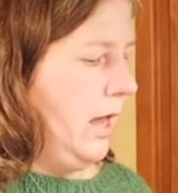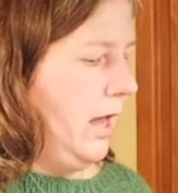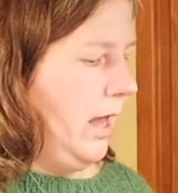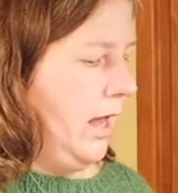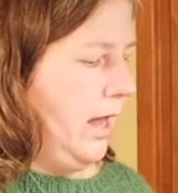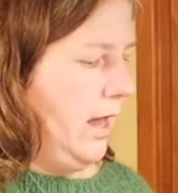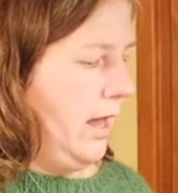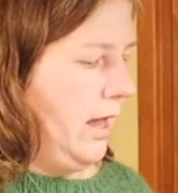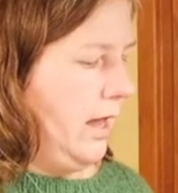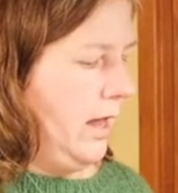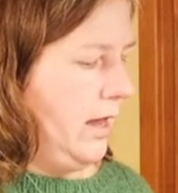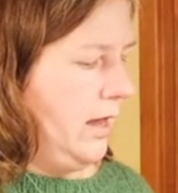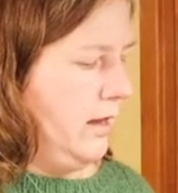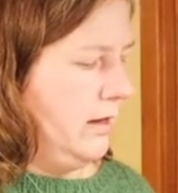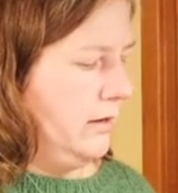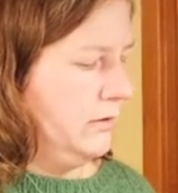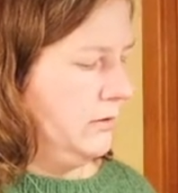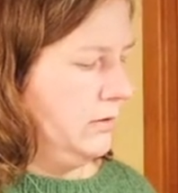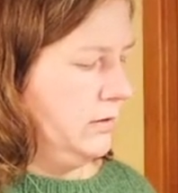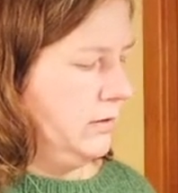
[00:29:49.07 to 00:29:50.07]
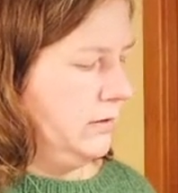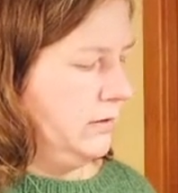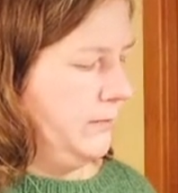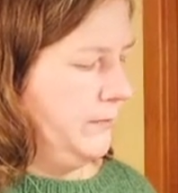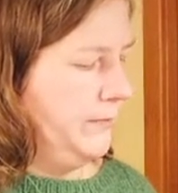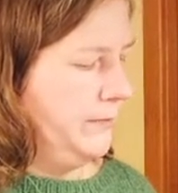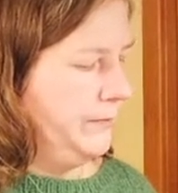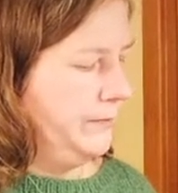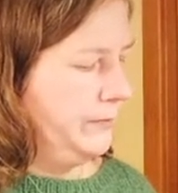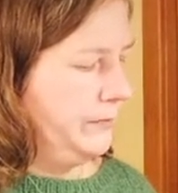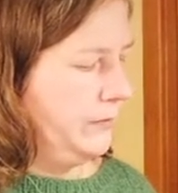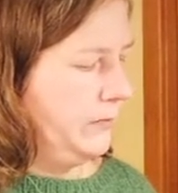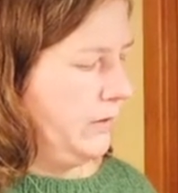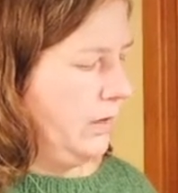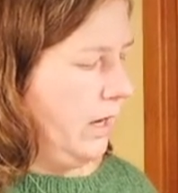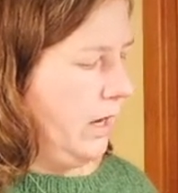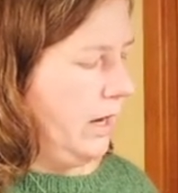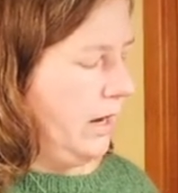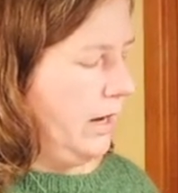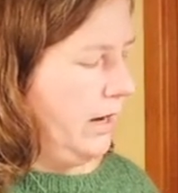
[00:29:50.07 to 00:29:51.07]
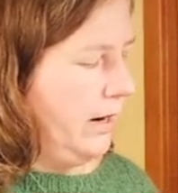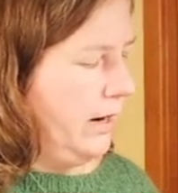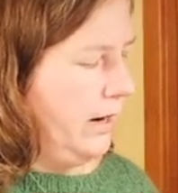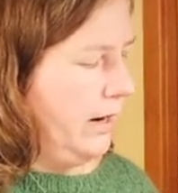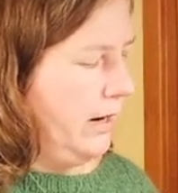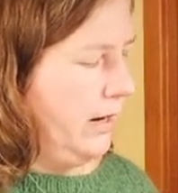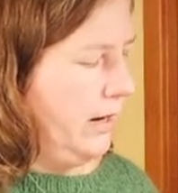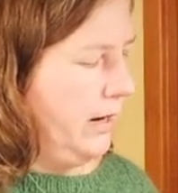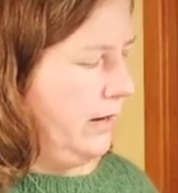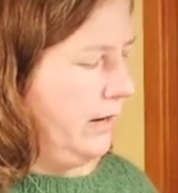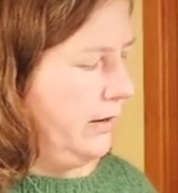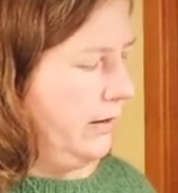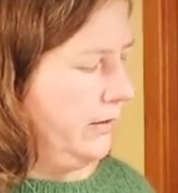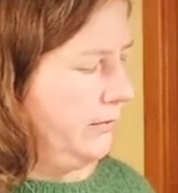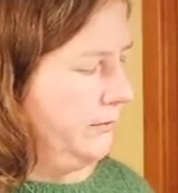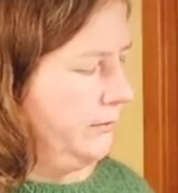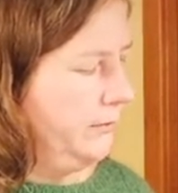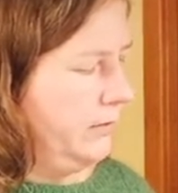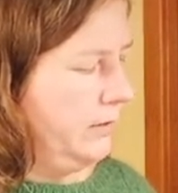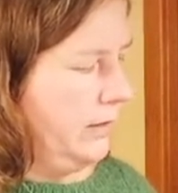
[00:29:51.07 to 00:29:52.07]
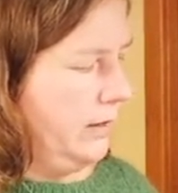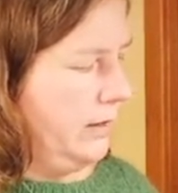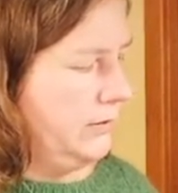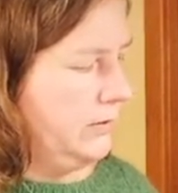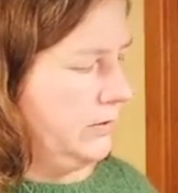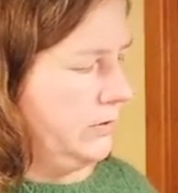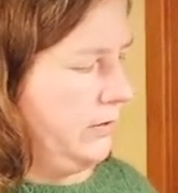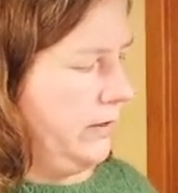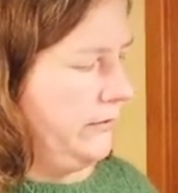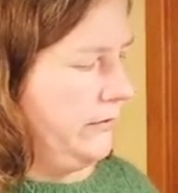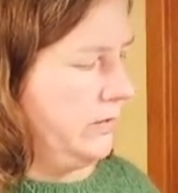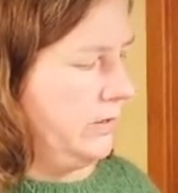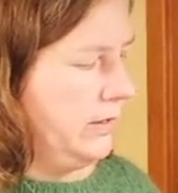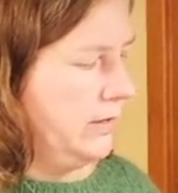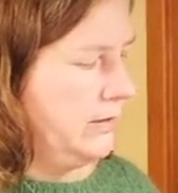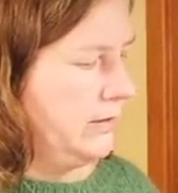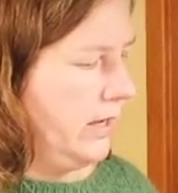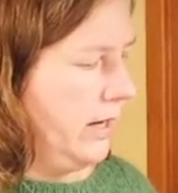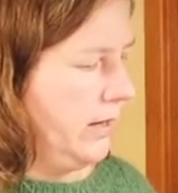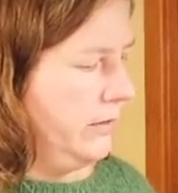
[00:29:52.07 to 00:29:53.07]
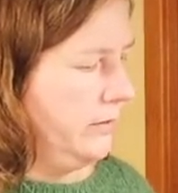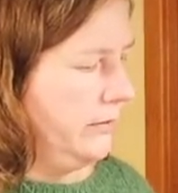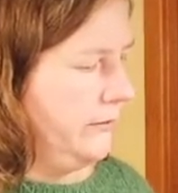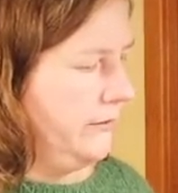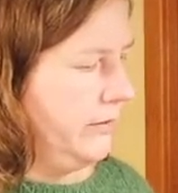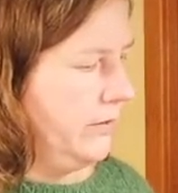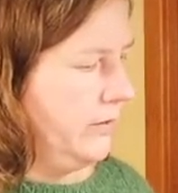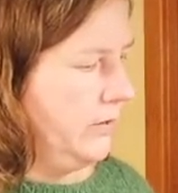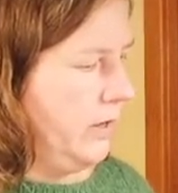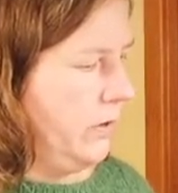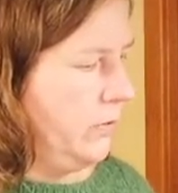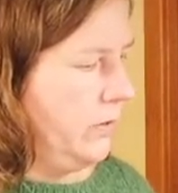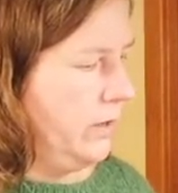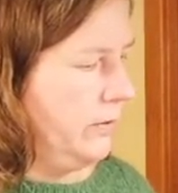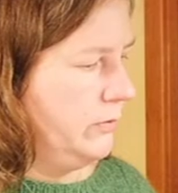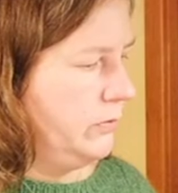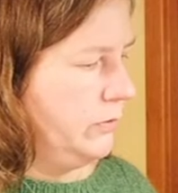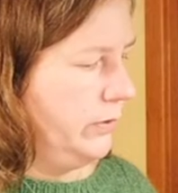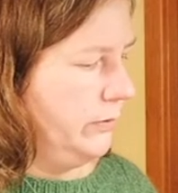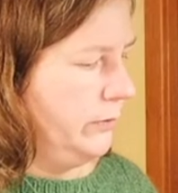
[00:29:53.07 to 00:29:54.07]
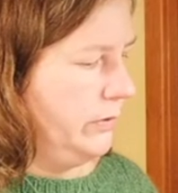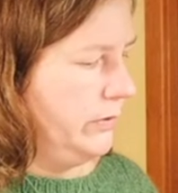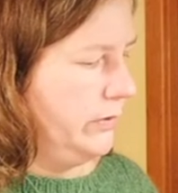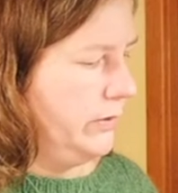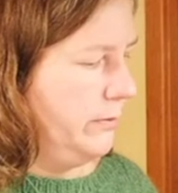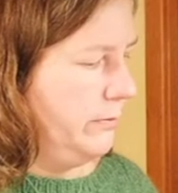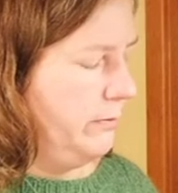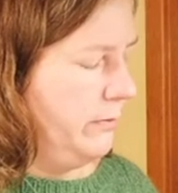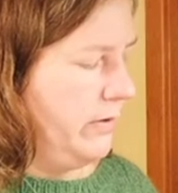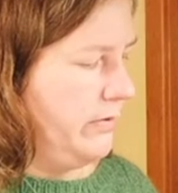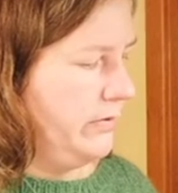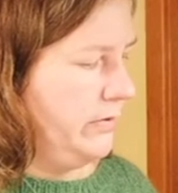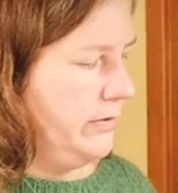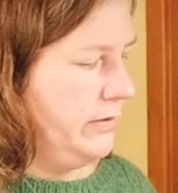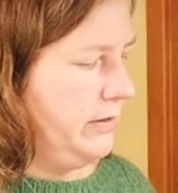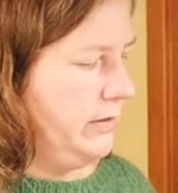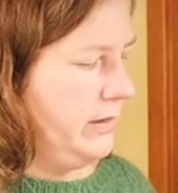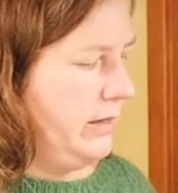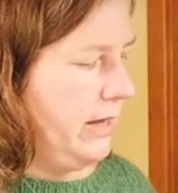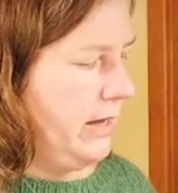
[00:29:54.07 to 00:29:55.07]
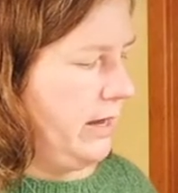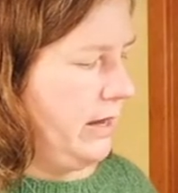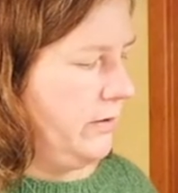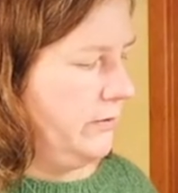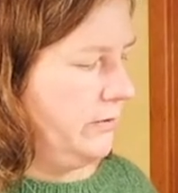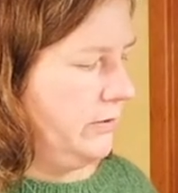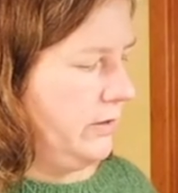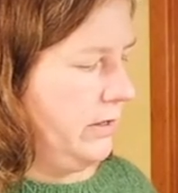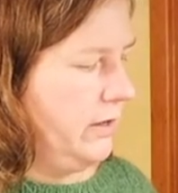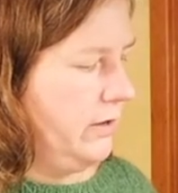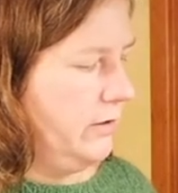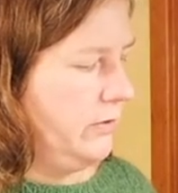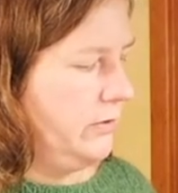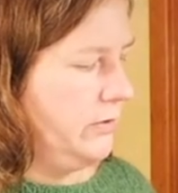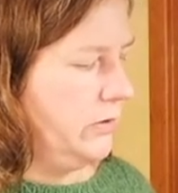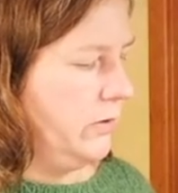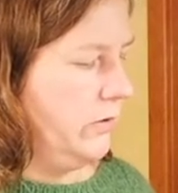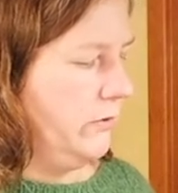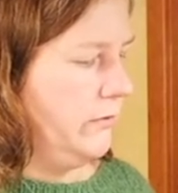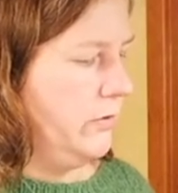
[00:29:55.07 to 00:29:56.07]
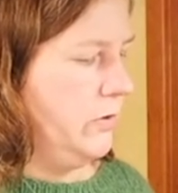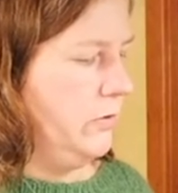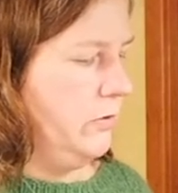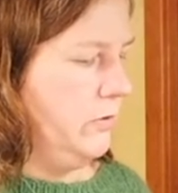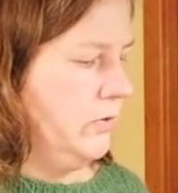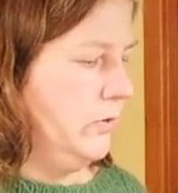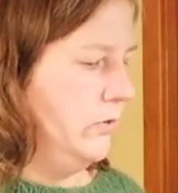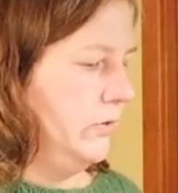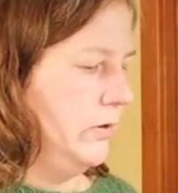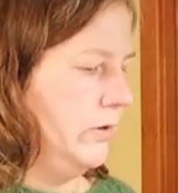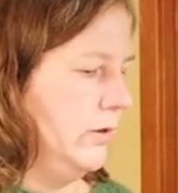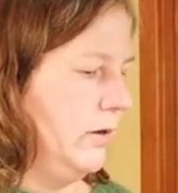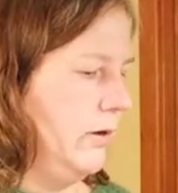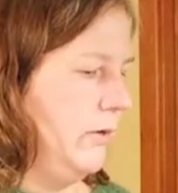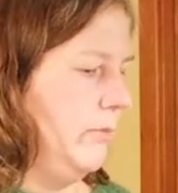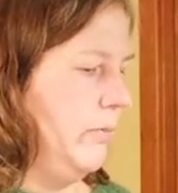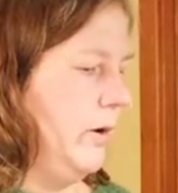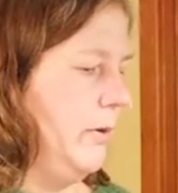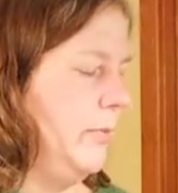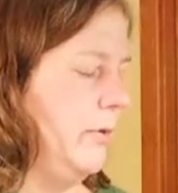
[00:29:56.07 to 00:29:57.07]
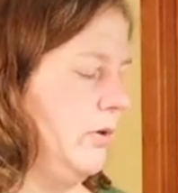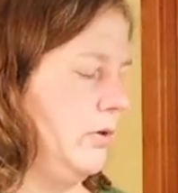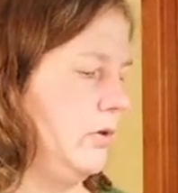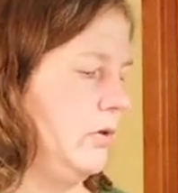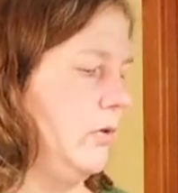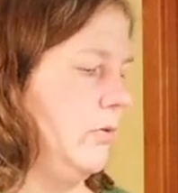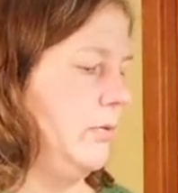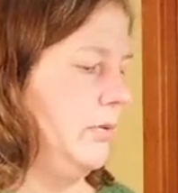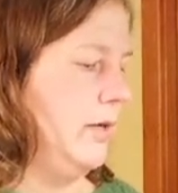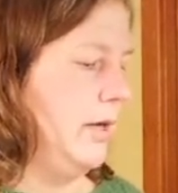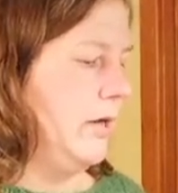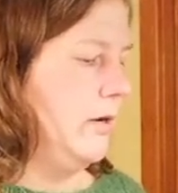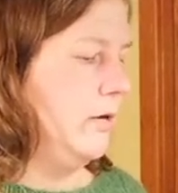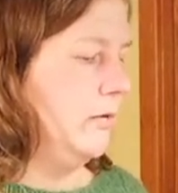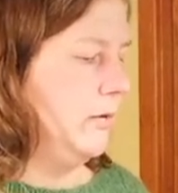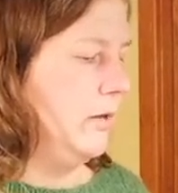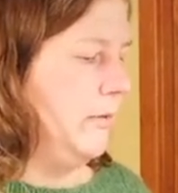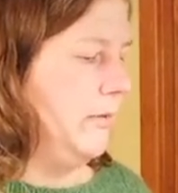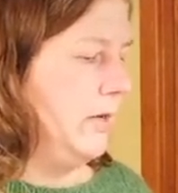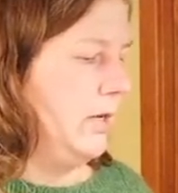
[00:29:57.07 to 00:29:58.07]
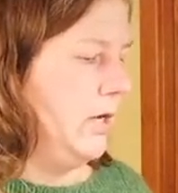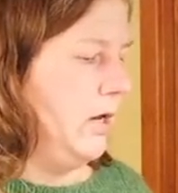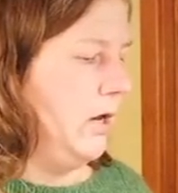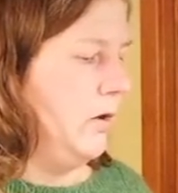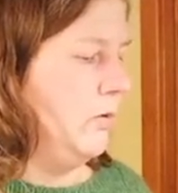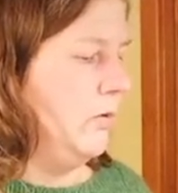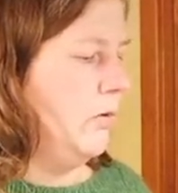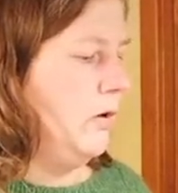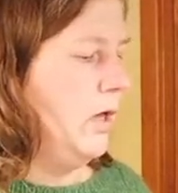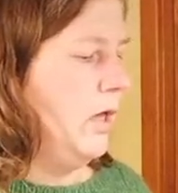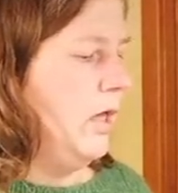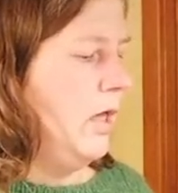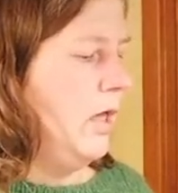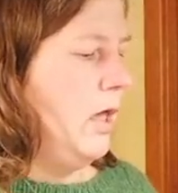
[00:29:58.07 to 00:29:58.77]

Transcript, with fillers: And I still haven't entirely figured out what I'm doing with the monthly layouts here. So if you use a personal planner, let me know.